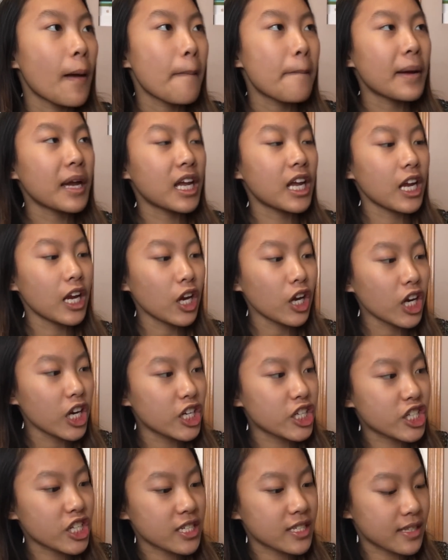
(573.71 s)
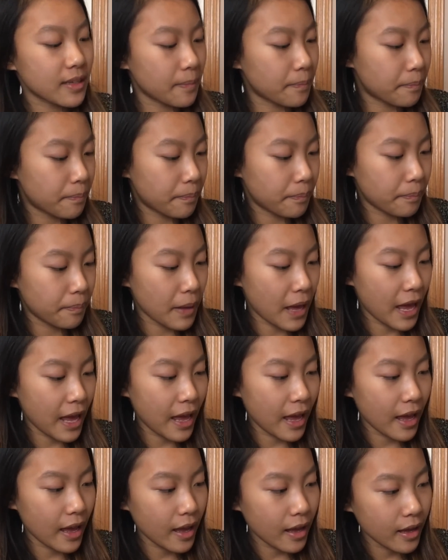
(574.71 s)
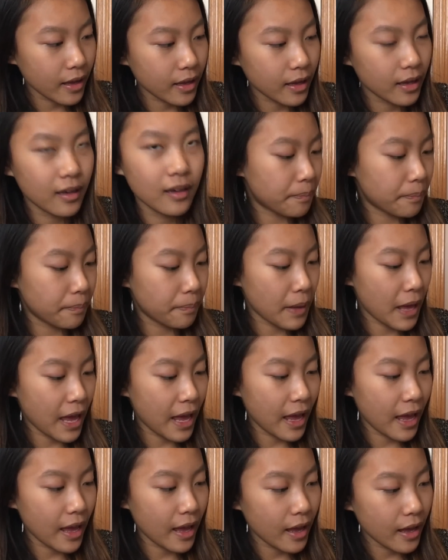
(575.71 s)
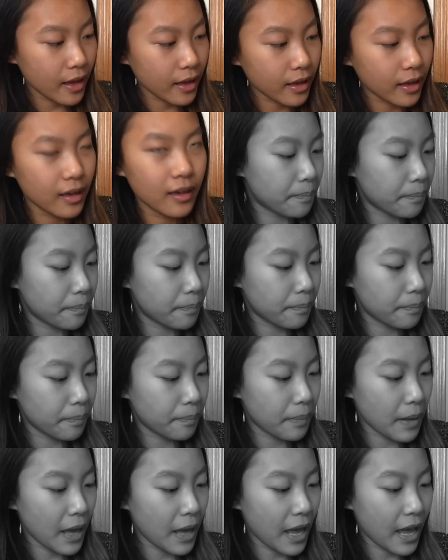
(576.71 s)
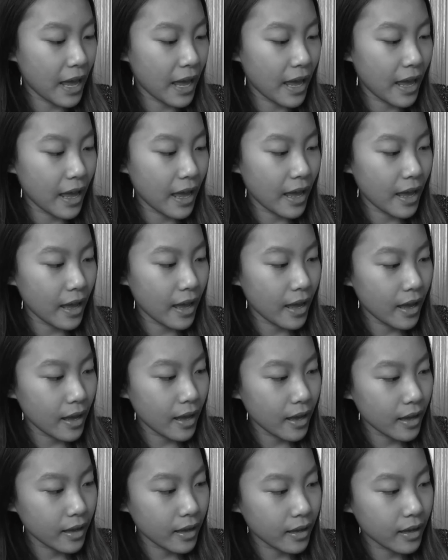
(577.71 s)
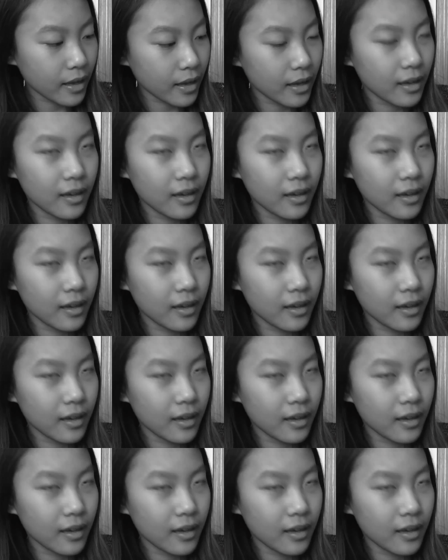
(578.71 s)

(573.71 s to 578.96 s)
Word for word: But here is just a big, big, big.